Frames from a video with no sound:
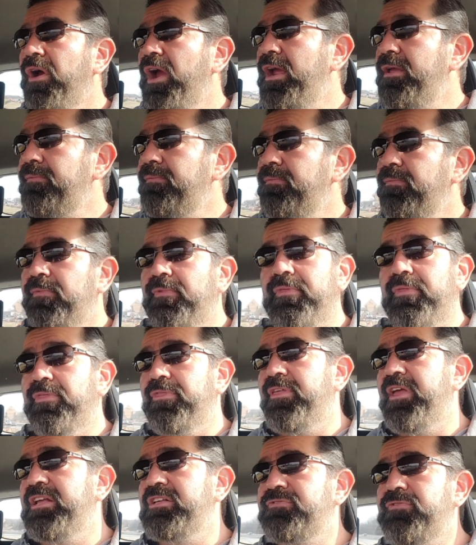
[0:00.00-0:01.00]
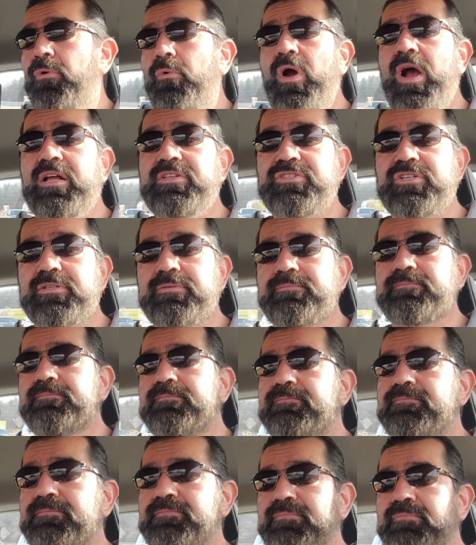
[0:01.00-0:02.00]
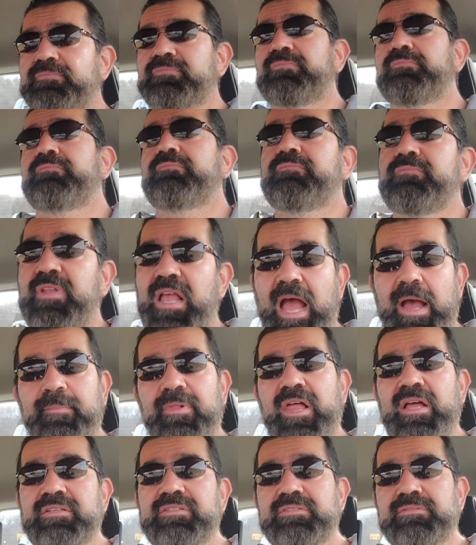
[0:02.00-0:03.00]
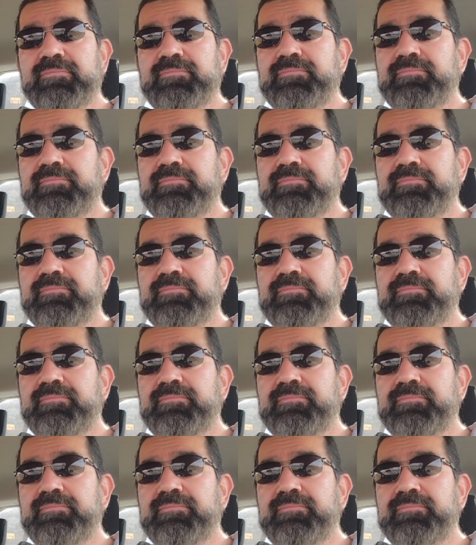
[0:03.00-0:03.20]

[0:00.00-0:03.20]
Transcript: right, thanks for watching. God bless.